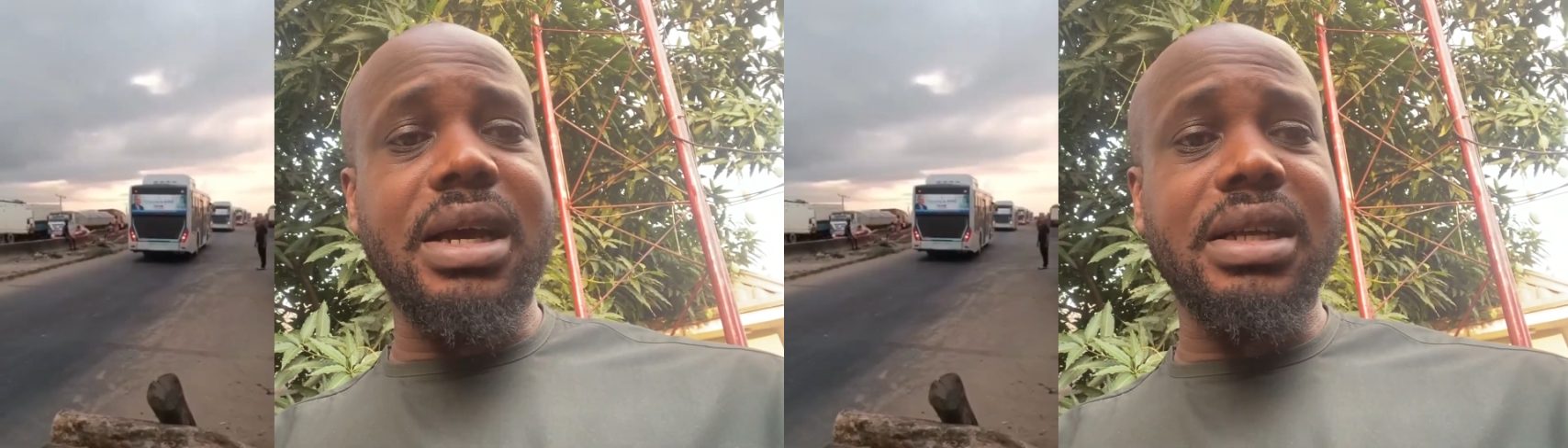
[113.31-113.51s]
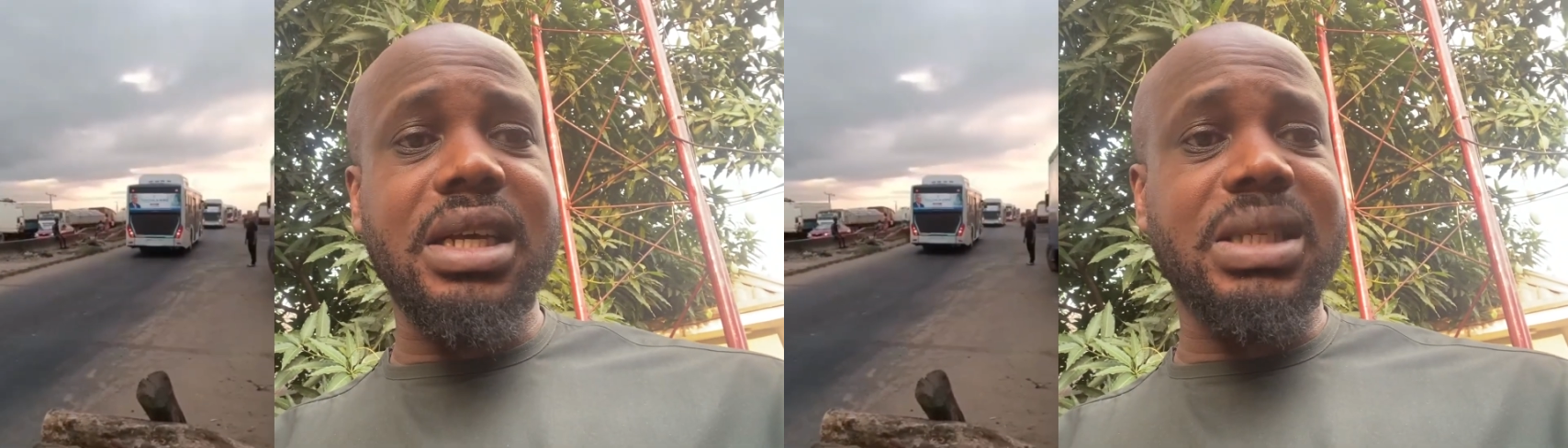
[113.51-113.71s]

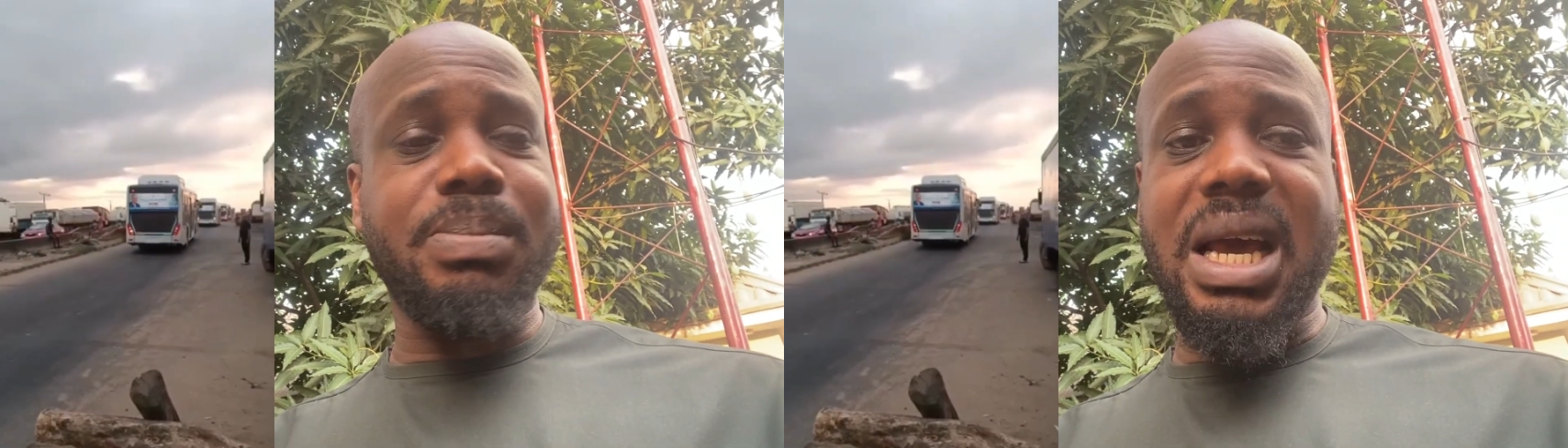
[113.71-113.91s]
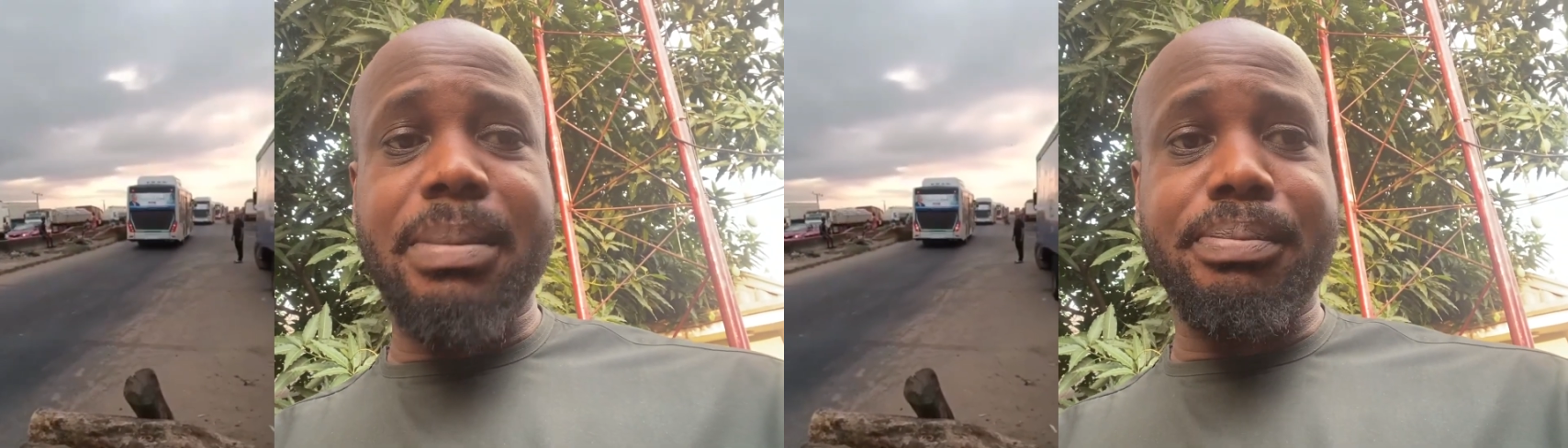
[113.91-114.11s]
there's
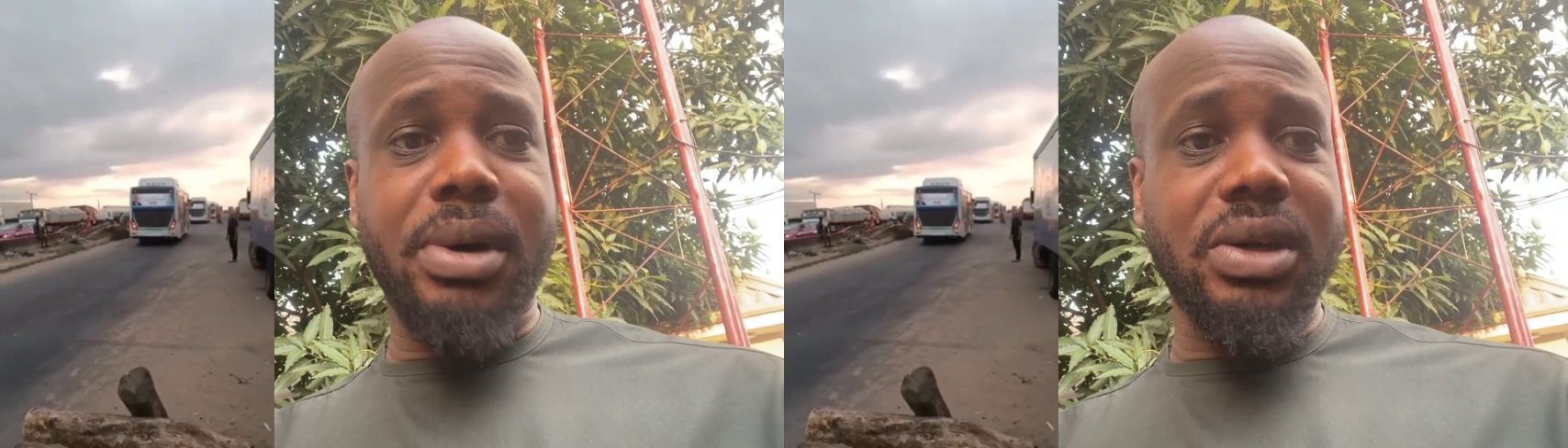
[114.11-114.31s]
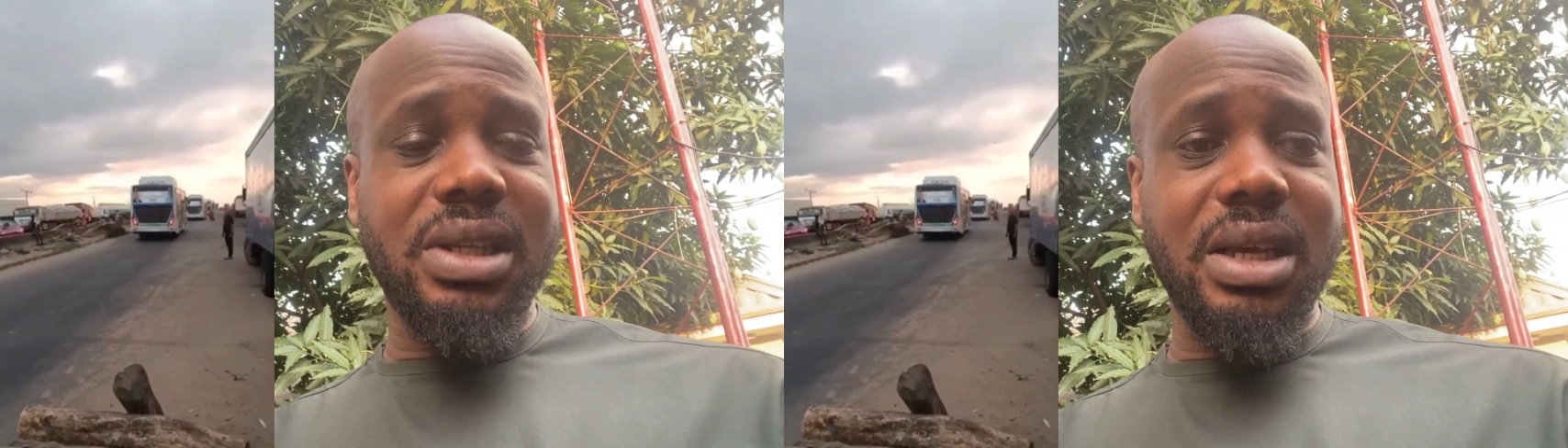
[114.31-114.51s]
pipe
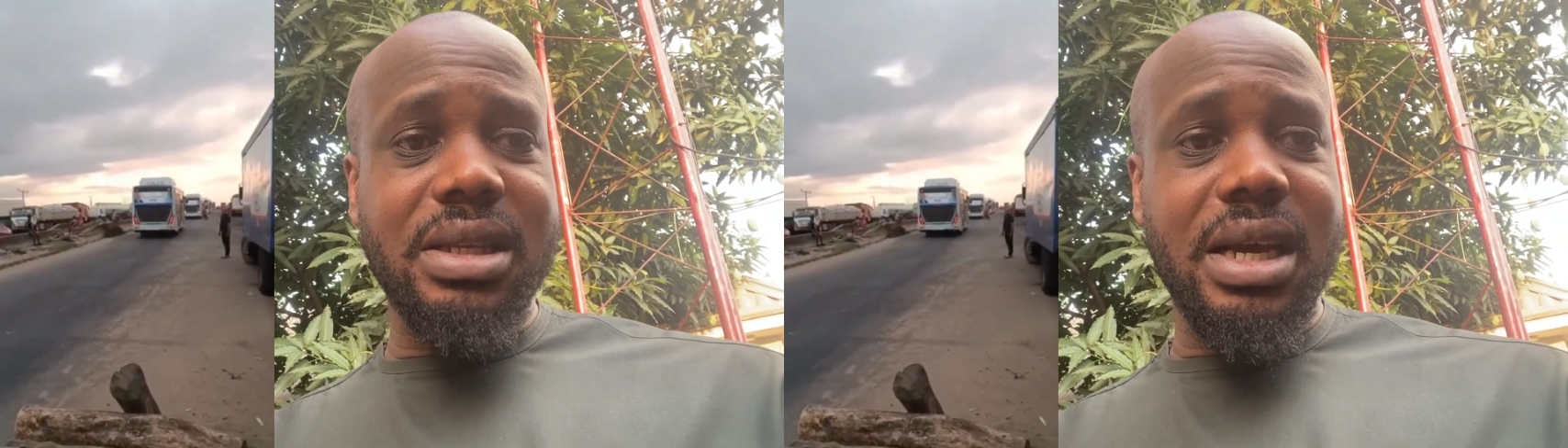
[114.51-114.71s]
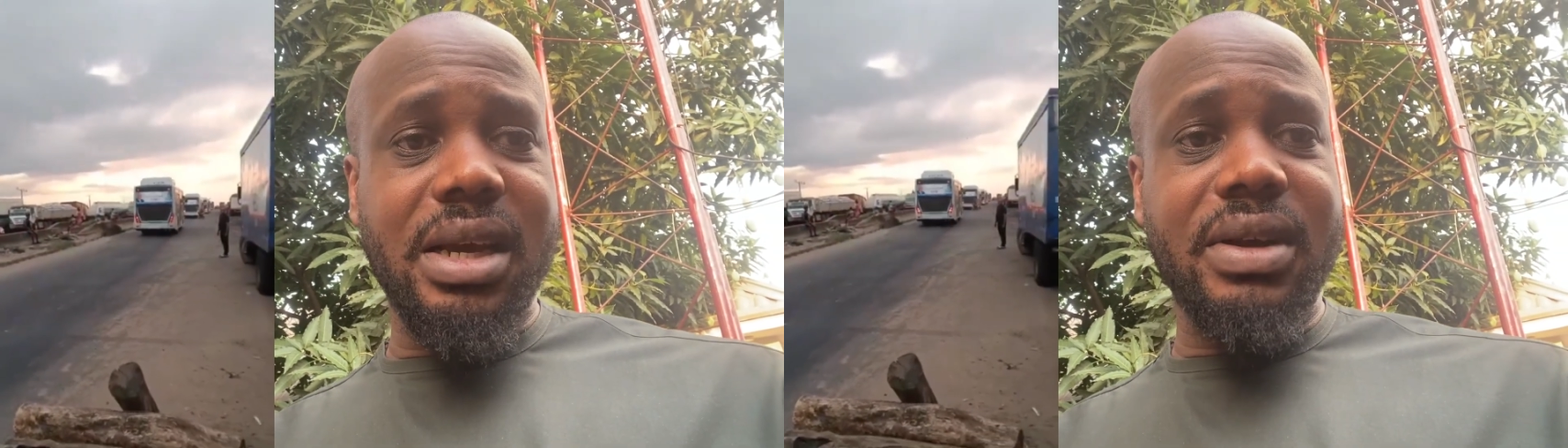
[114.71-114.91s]
busting in
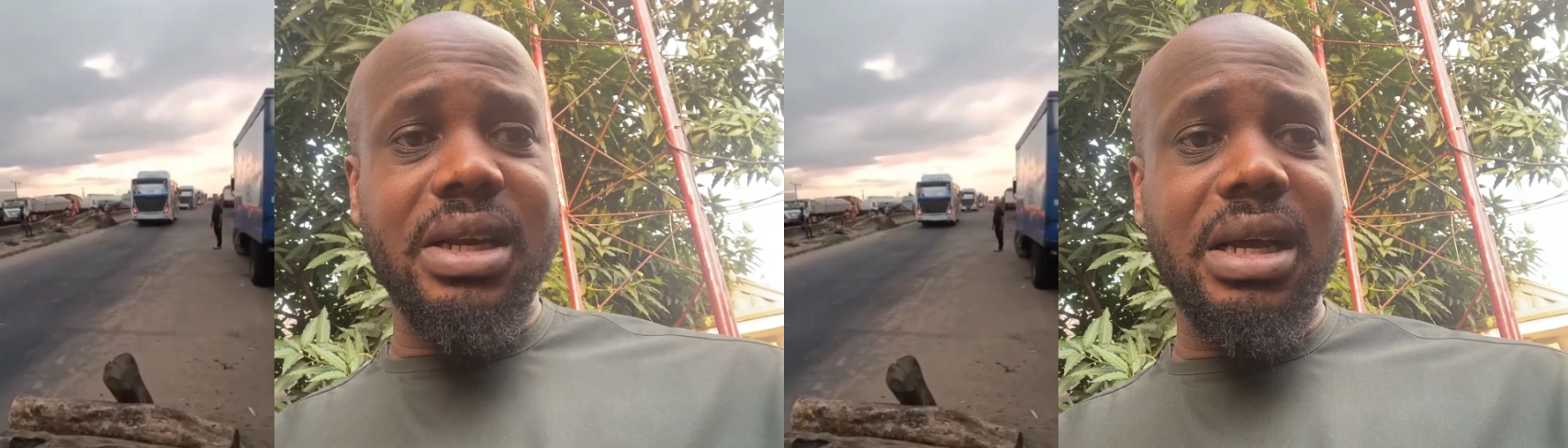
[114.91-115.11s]
their area,